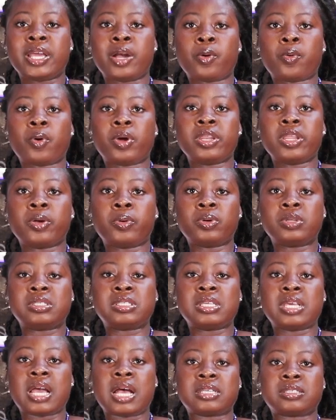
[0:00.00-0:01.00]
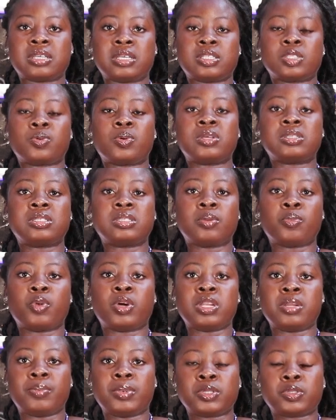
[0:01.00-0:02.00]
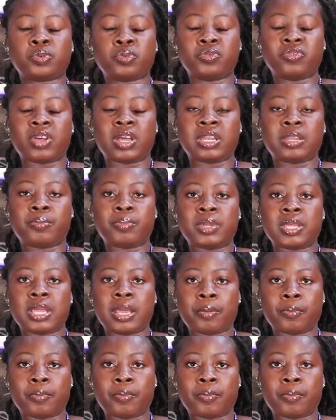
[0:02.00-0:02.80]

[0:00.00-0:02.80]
Young Connie and Cotier as Antoine Summer, the Betu Johnny B.